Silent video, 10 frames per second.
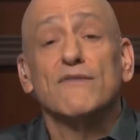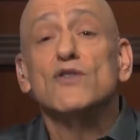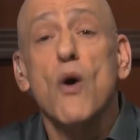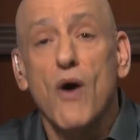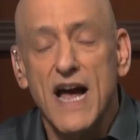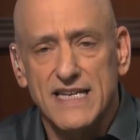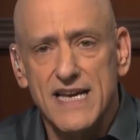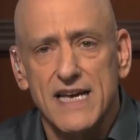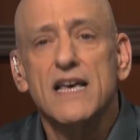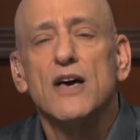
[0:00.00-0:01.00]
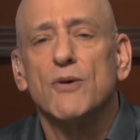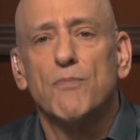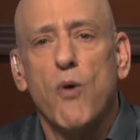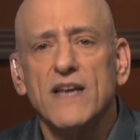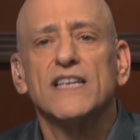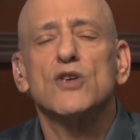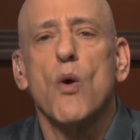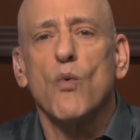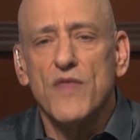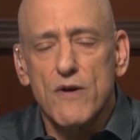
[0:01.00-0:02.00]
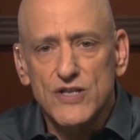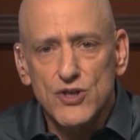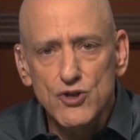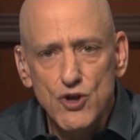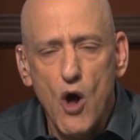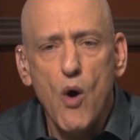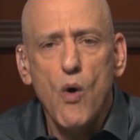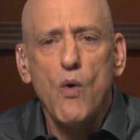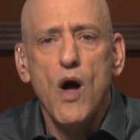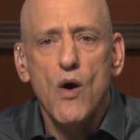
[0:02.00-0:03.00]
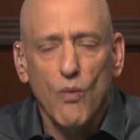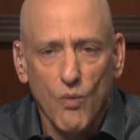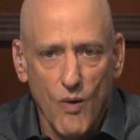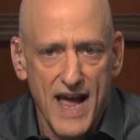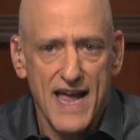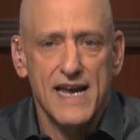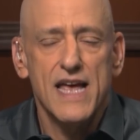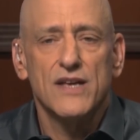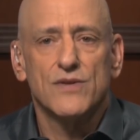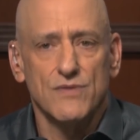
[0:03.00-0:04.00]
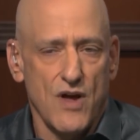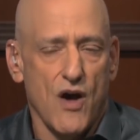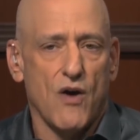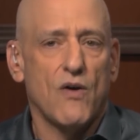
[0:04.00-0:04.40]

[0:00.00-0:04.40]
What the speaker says: memory. I have no idea. The point is, there is no way to